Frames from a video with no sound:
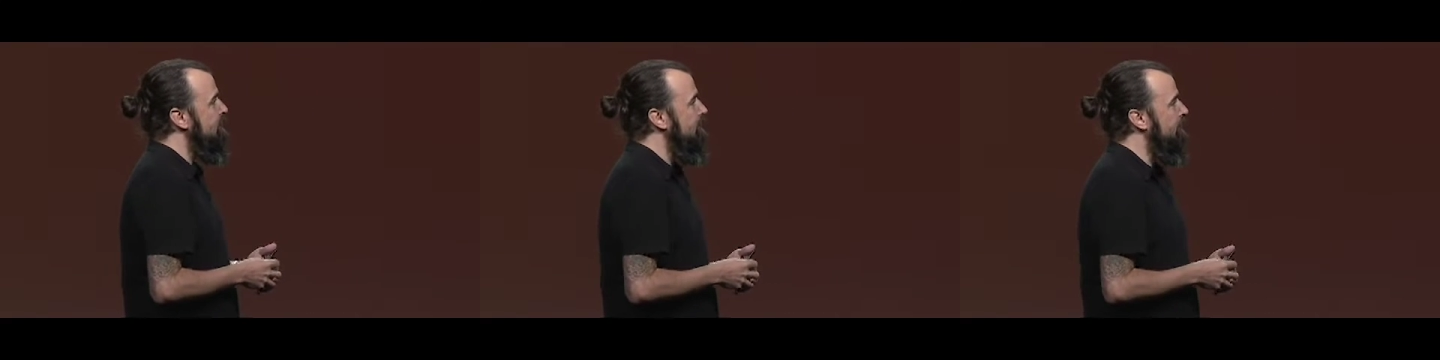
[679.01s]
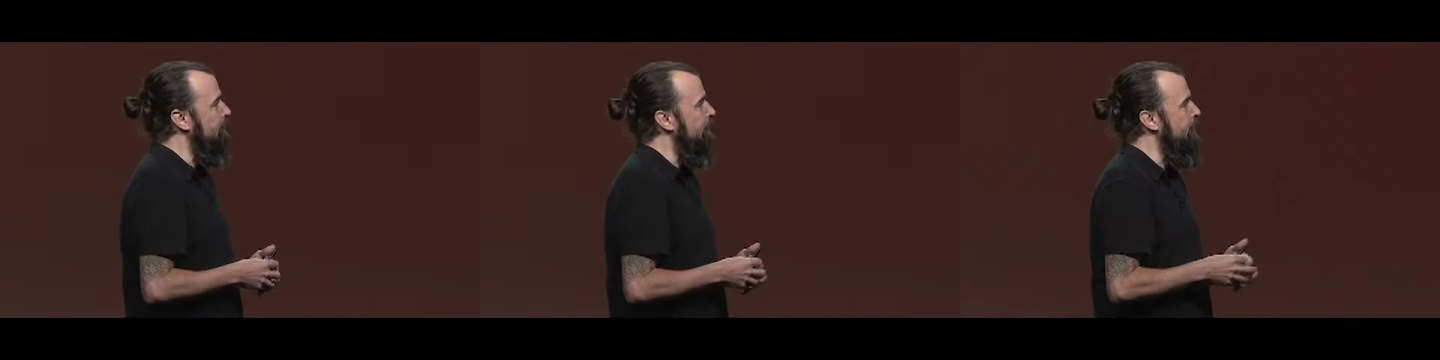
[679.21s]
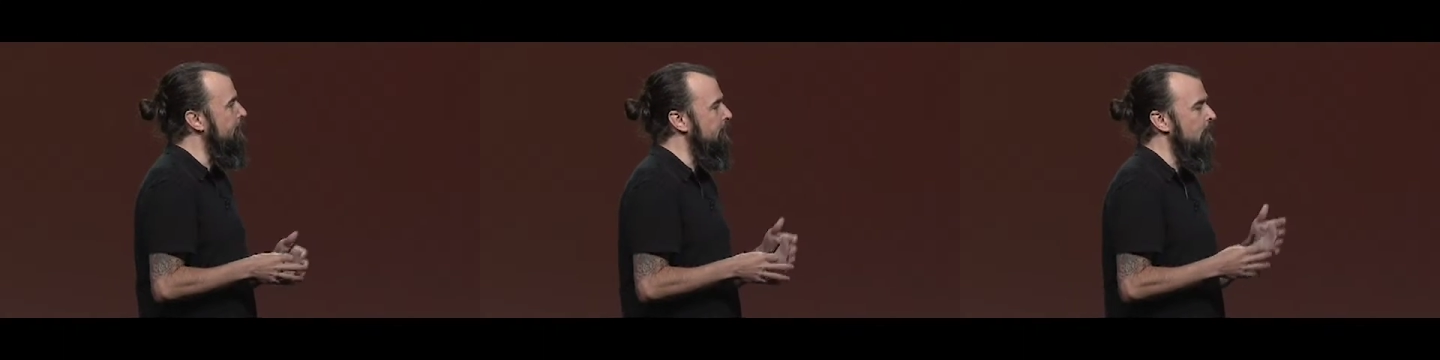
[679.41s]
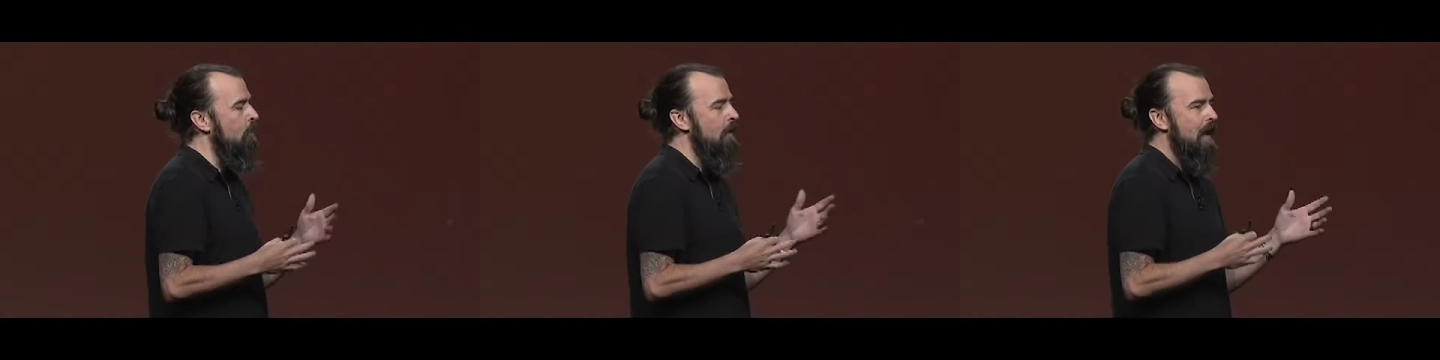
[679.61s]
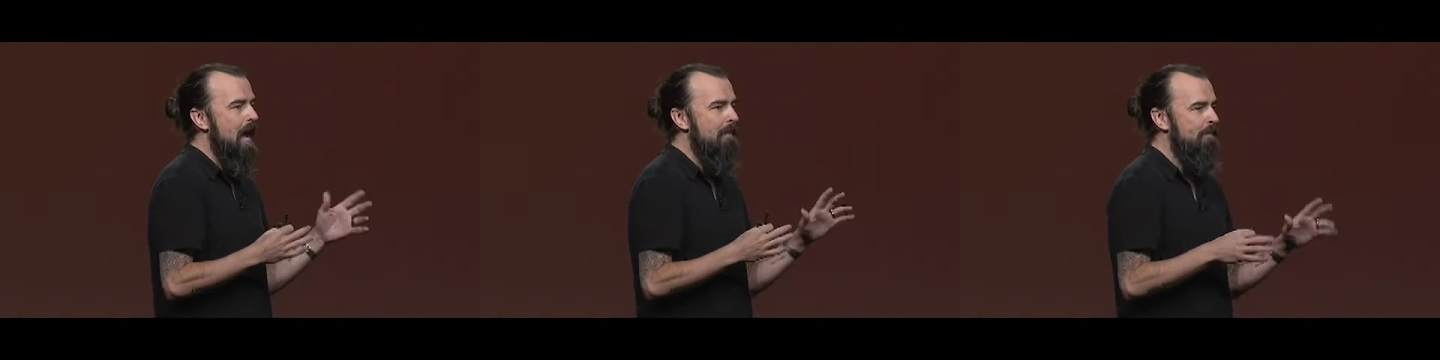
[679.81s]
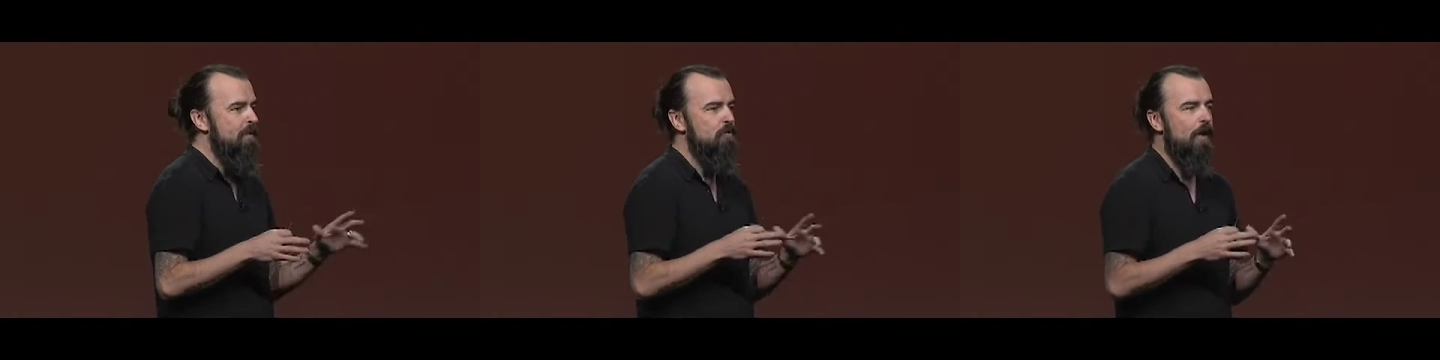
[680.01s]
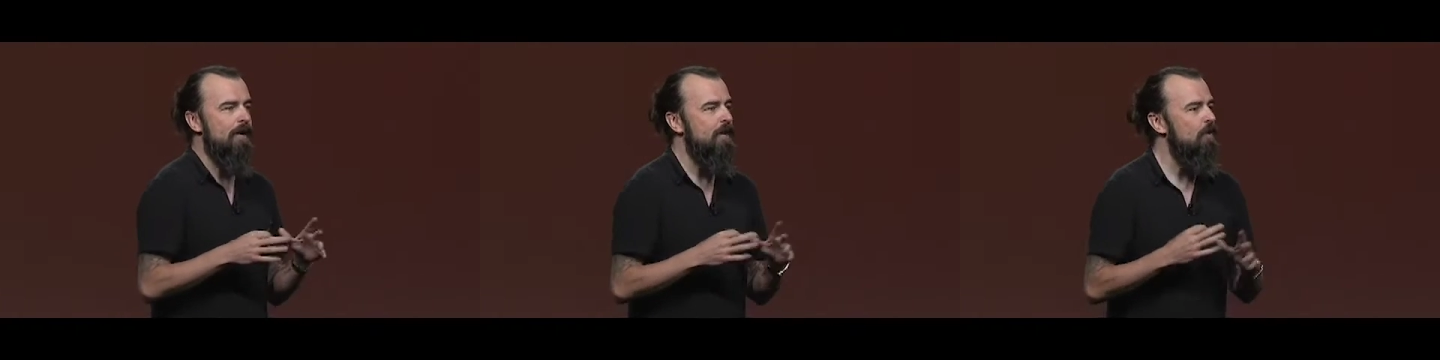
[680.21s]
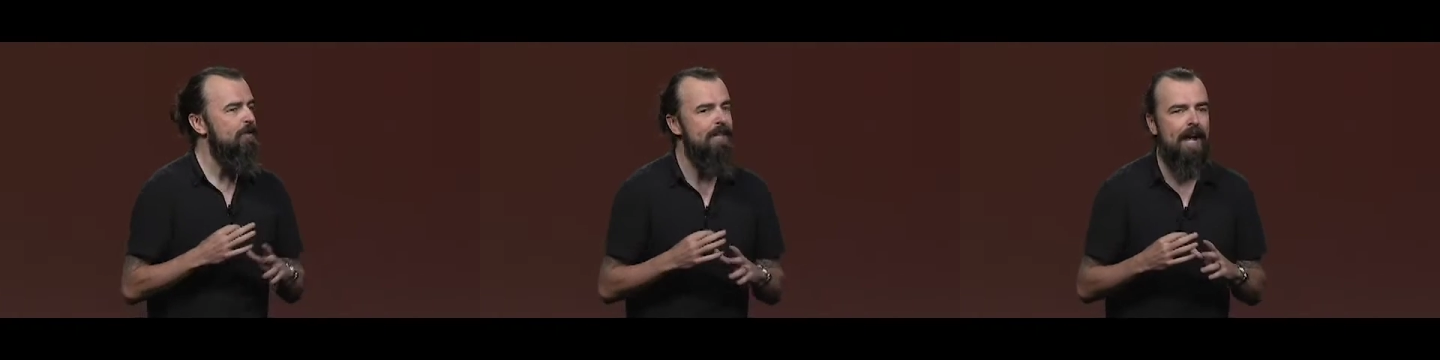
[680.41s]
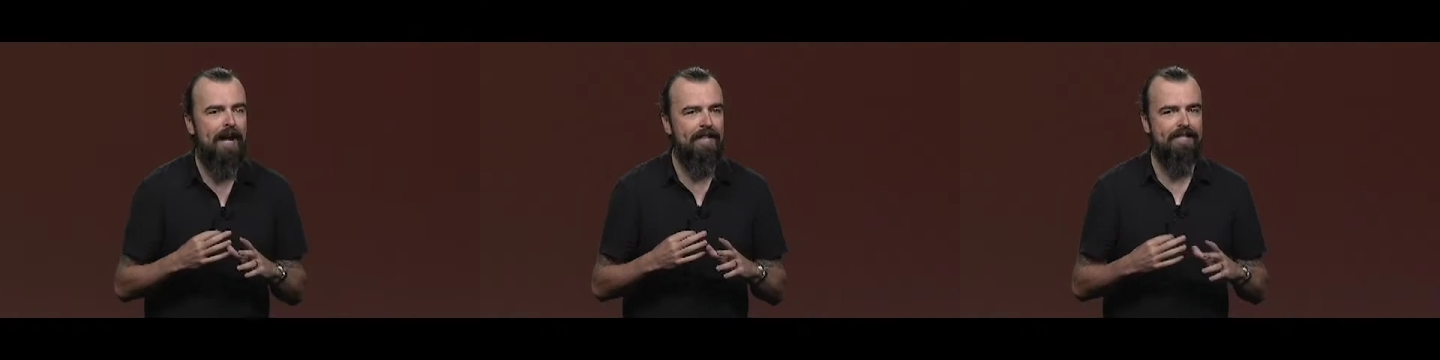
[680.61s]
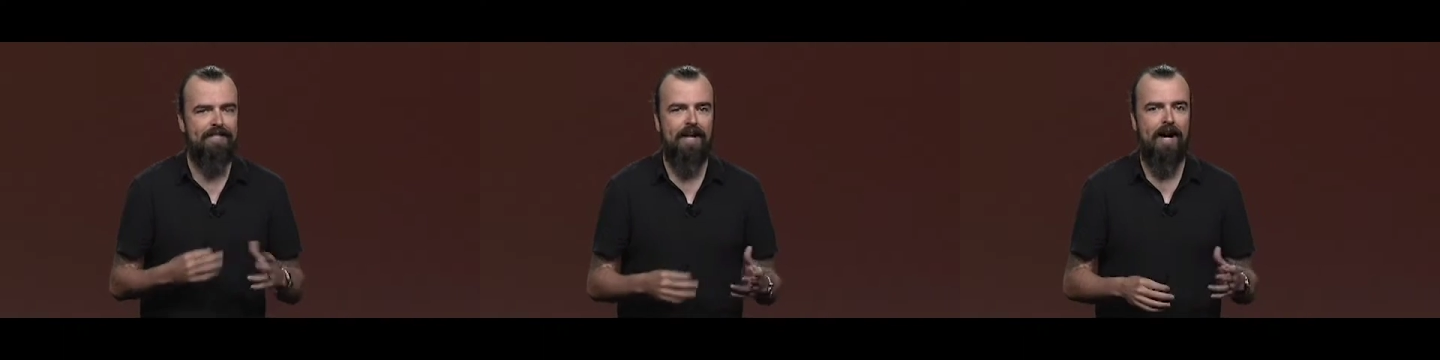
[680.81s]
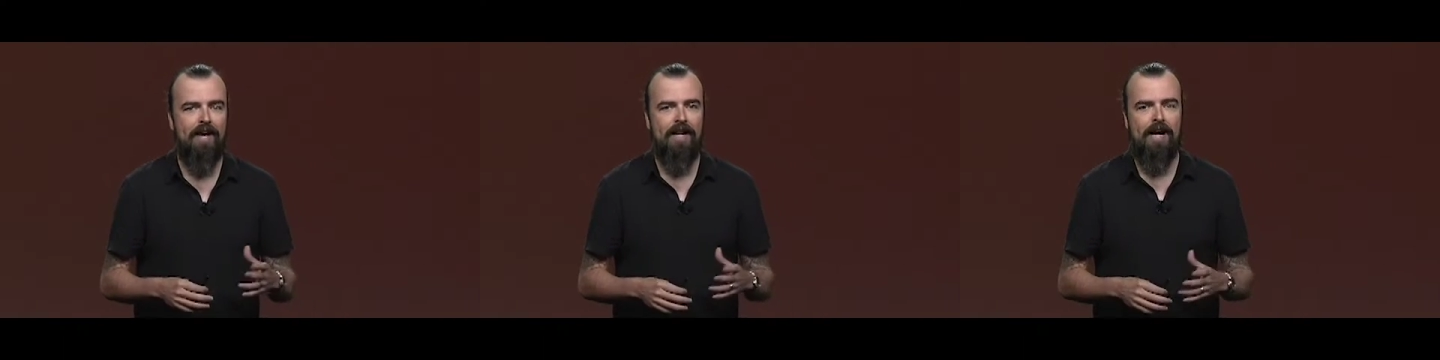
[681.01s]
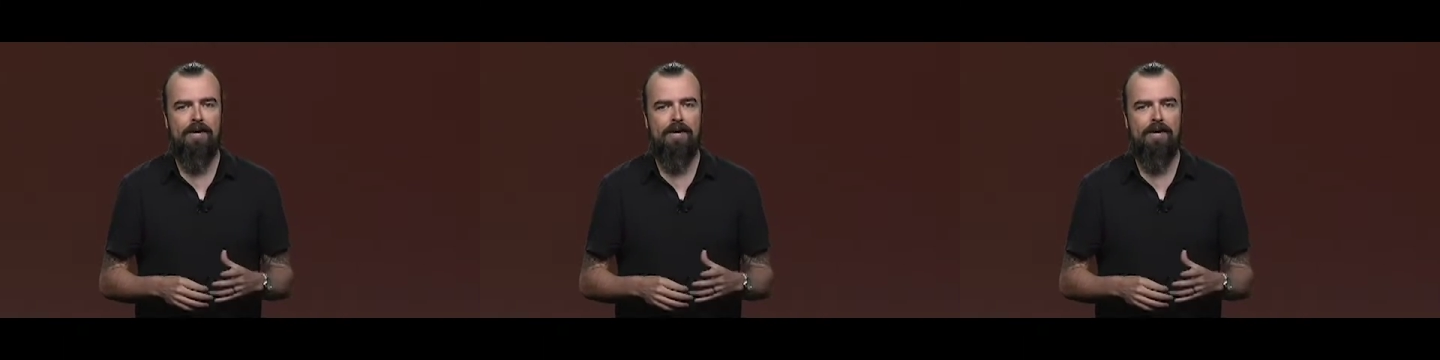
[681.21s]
So you know what happens, right? Your day is done.